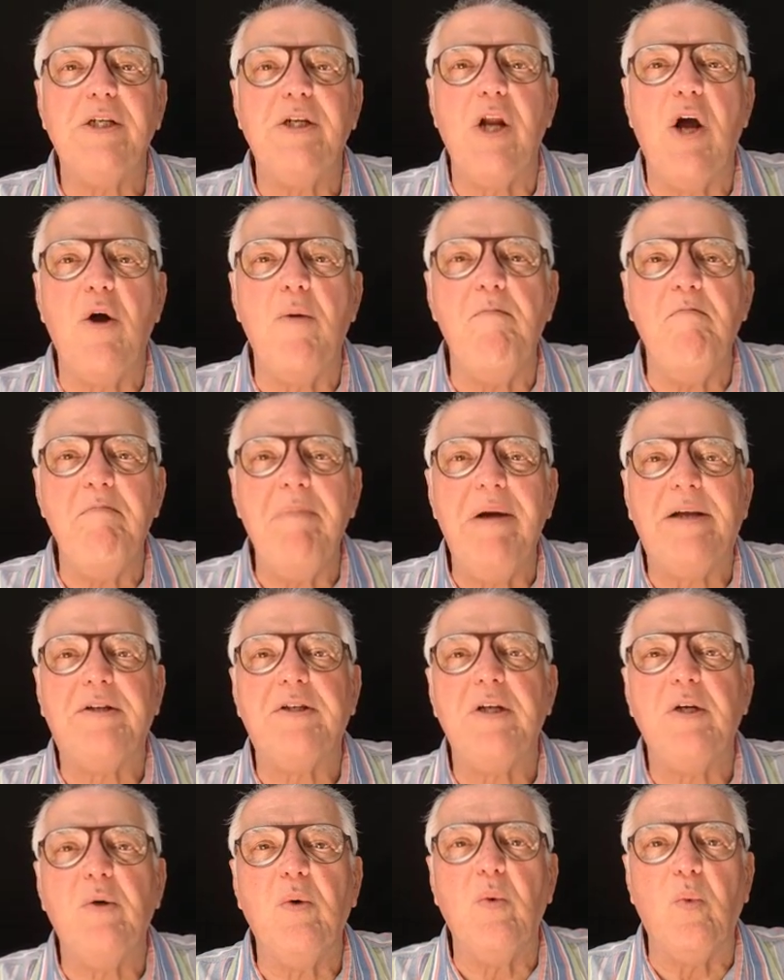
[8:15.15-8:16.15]
no
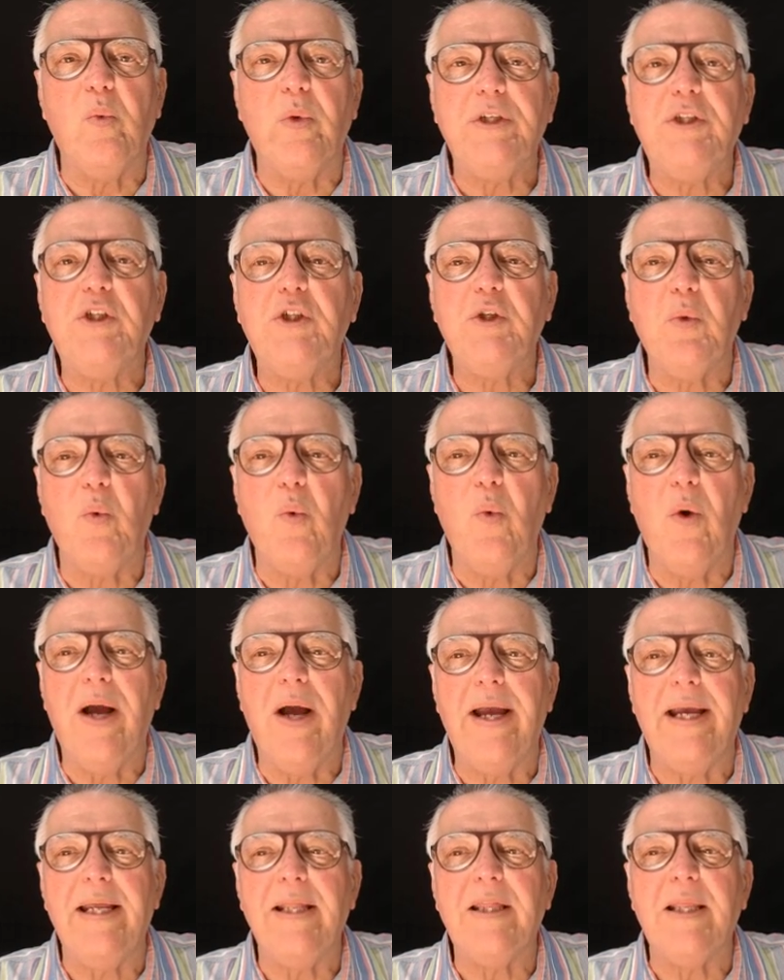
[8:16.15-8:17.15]
matter which
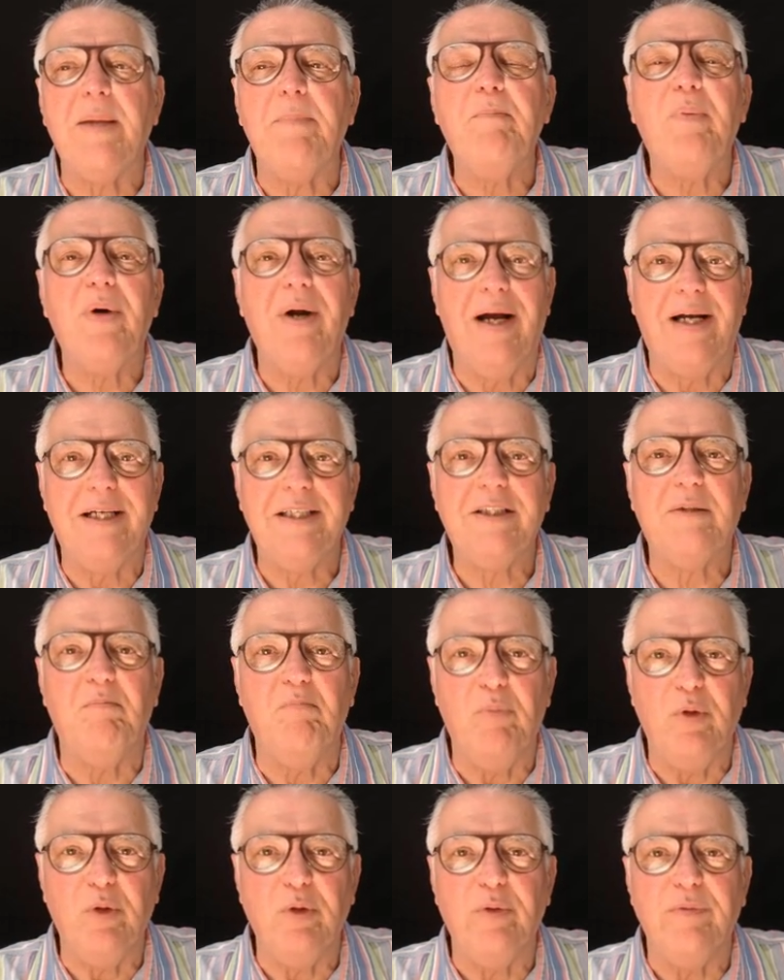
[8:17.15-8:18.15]
way the price
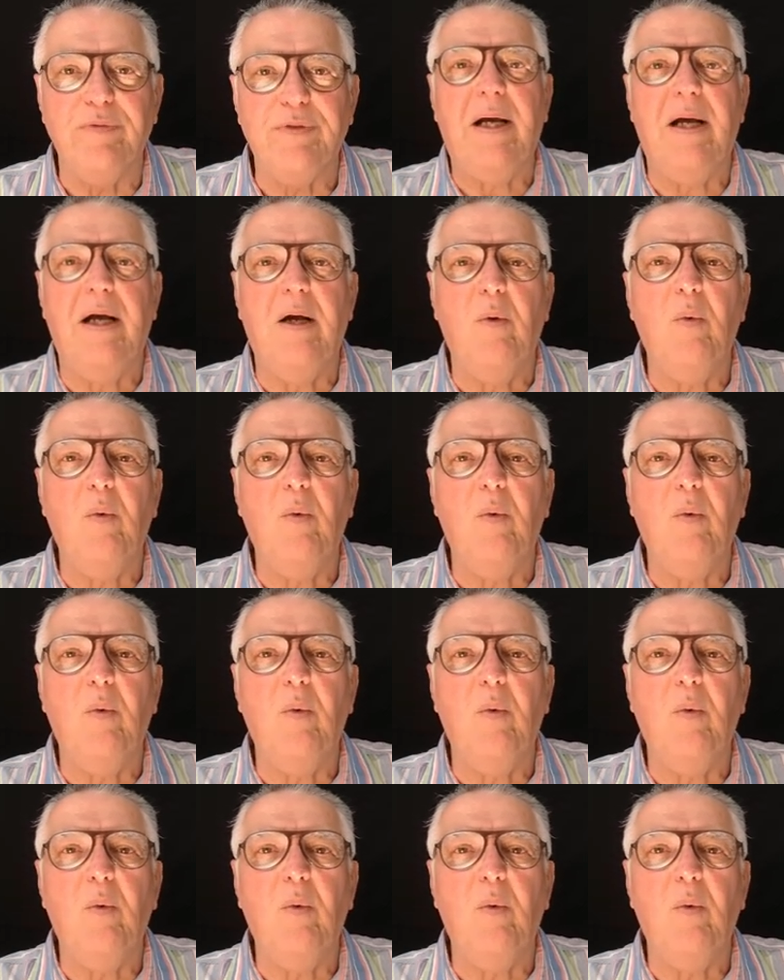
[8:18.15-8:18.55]
moves.